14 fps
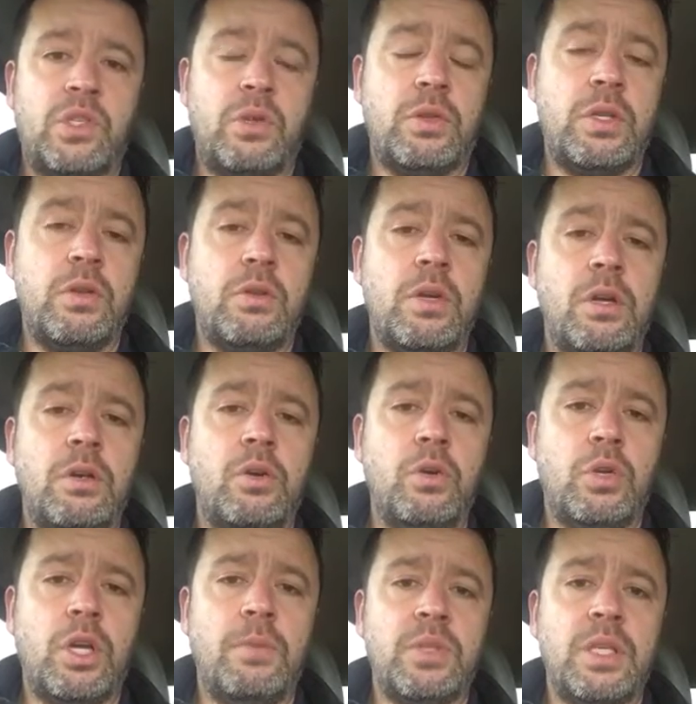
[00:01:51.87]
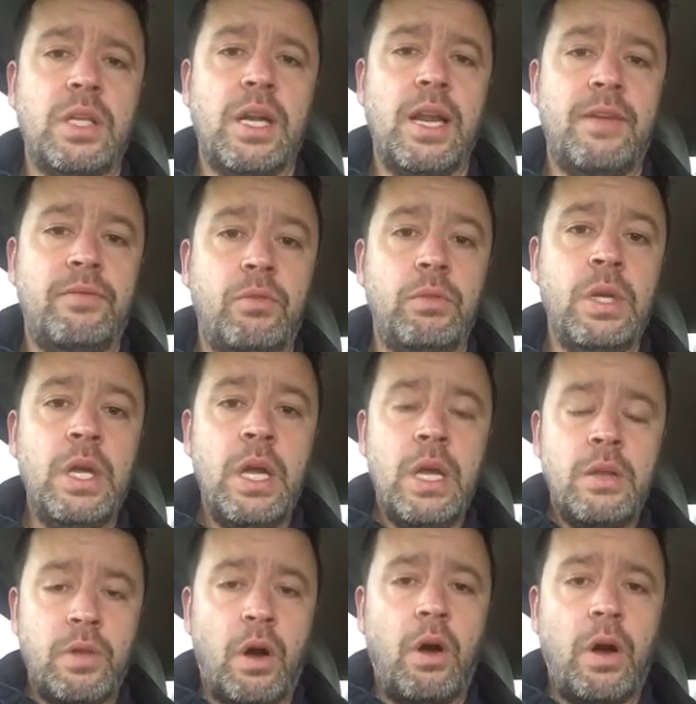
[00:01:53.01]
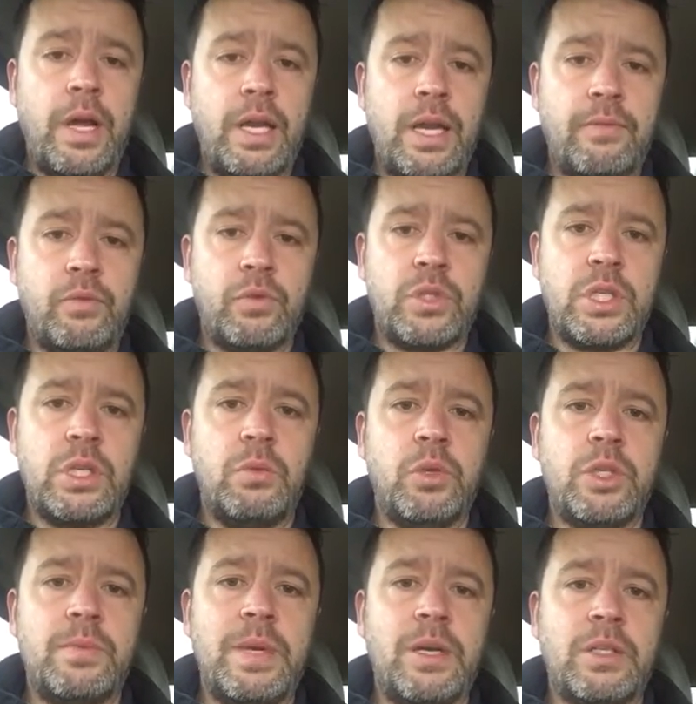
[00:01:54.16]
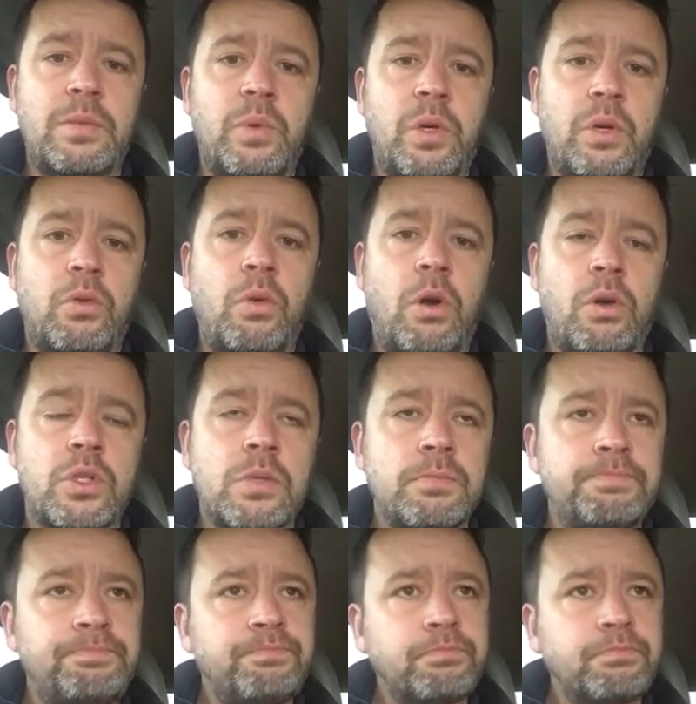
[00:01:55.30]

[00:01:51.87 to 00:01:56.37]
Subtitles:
so that you could come to the higher levels that you want to be able to put across.